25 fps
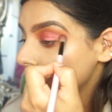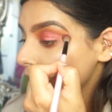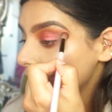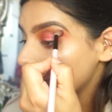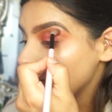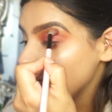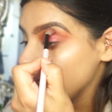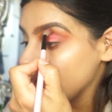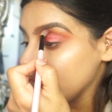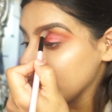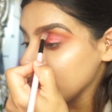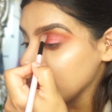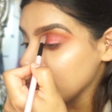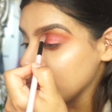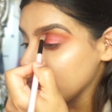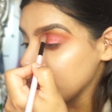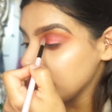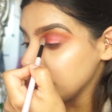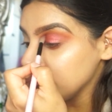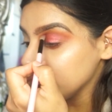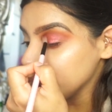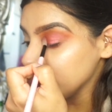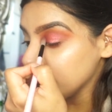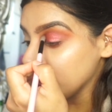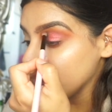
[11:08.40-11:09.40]
like
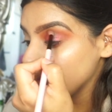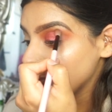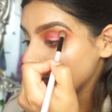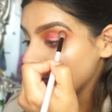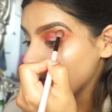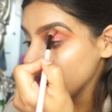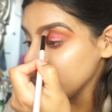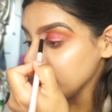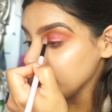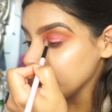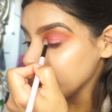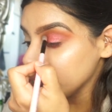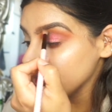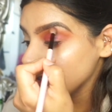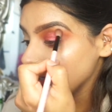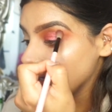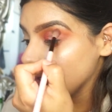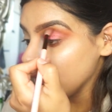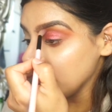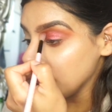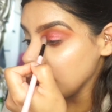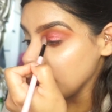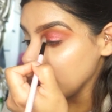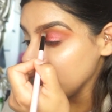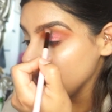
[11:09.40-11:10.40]
kind of go over the
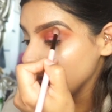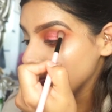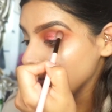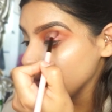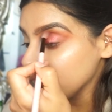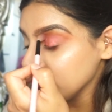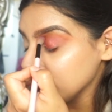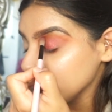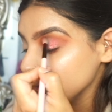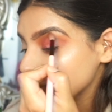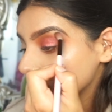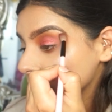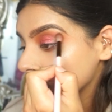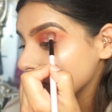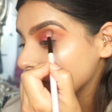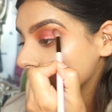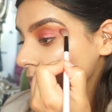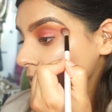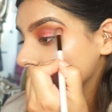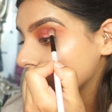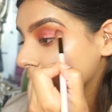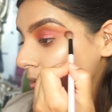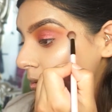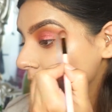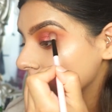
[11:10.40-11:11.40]
colour, but also
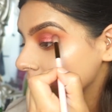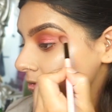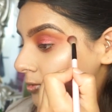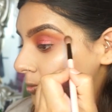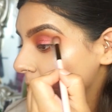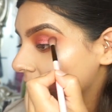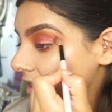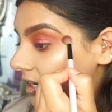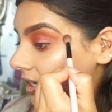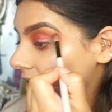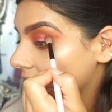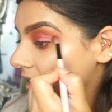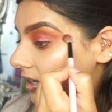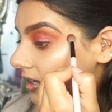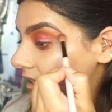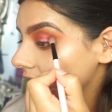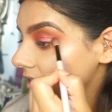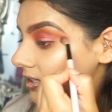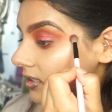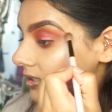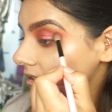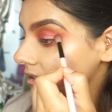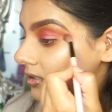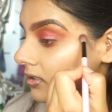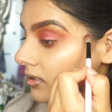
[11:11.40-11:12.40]
go over my eye.